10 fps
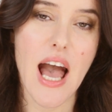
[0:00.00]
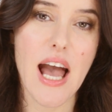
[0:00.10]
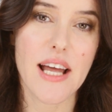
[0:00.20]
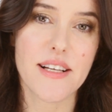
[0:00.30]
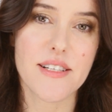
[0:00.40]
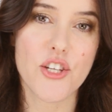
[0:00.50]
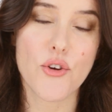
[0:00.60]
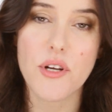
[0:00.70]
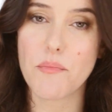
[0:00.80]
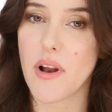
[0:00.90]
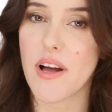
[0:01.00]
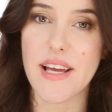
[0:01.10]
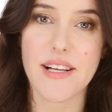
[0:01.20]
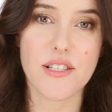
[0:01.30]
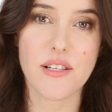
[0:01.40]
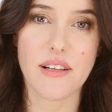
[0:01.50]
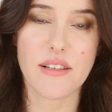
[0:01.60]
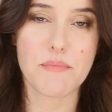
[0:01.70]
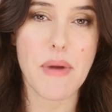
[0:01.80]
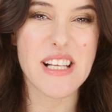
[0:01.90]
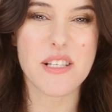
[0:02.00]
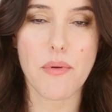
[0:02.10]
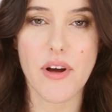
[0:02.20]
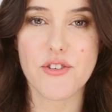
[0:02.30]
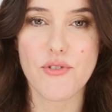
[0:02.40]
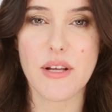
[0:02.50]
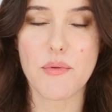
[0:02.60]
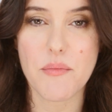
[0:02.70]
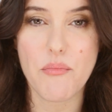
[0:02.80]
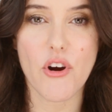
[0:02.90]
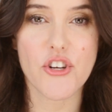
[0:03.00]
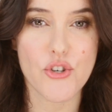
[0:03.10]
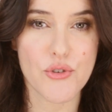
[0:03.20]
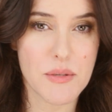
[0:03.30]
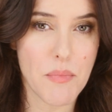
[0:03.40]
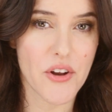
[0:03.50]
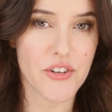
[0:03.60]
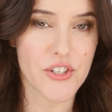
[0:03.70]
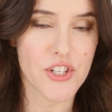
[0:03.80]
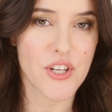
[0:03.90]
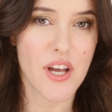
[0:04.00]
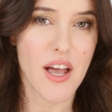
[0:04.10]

and you can apply it, it's best applied really with a brush or sponge